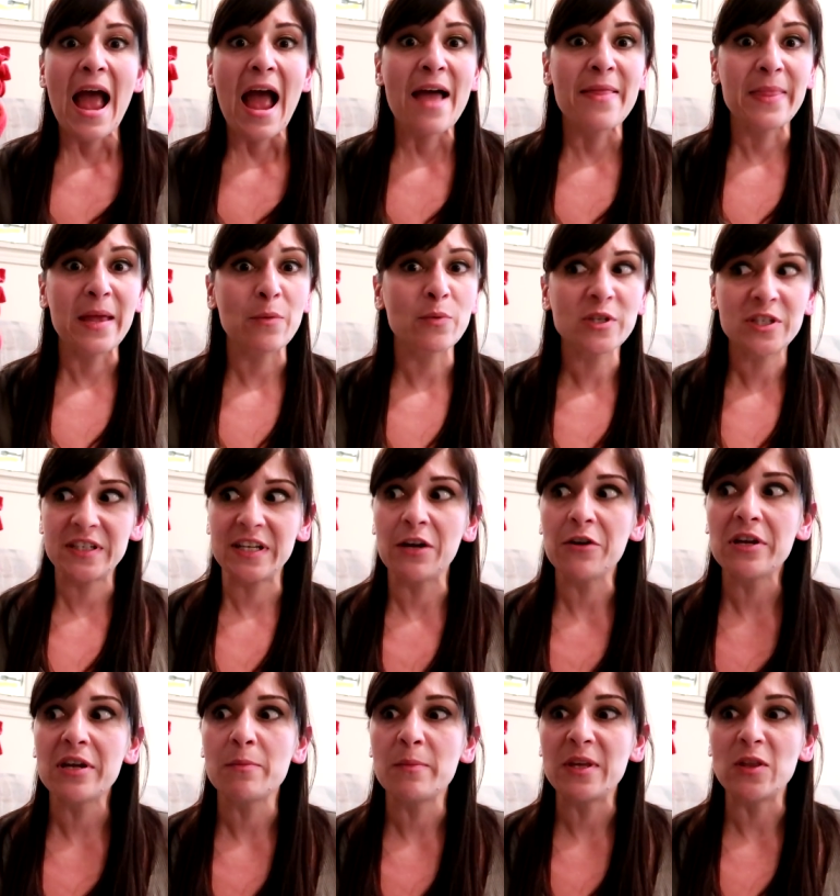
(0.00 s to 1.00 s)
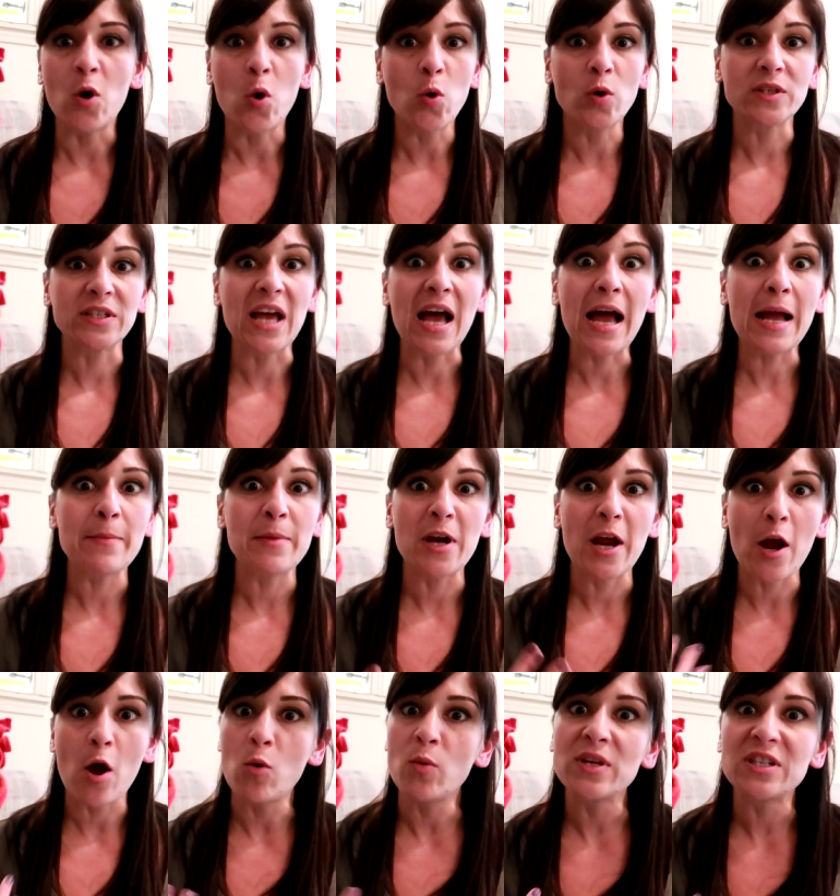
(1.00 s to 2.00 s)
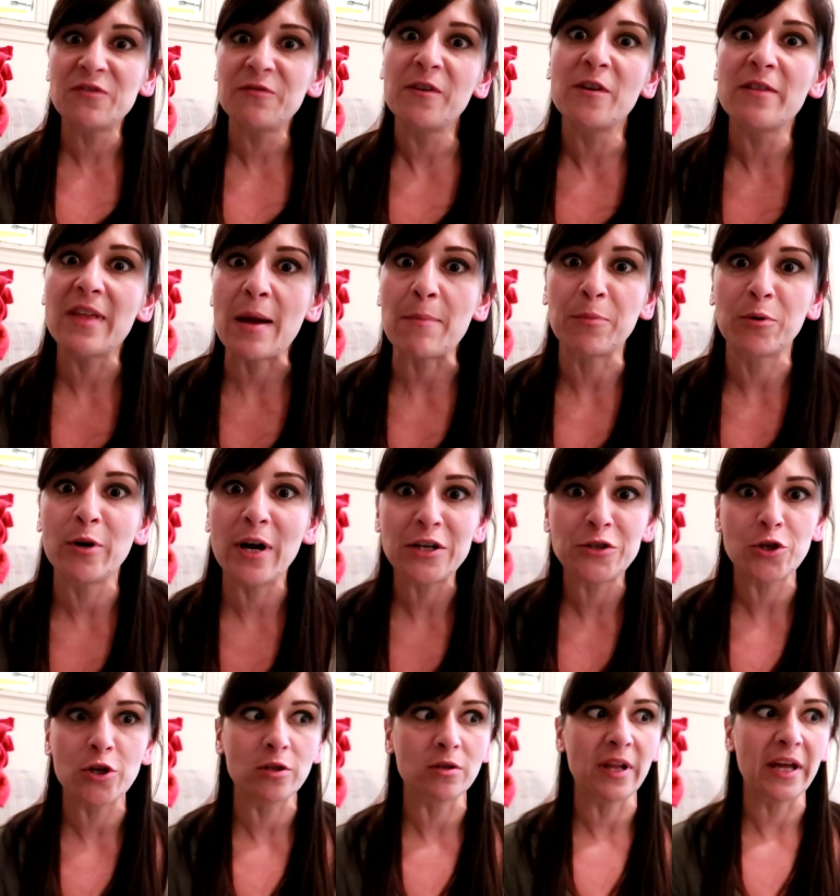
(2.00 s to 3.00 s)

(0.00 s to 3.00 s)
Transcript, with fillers: and they were staring at me the whole time, and I always feel that pressure,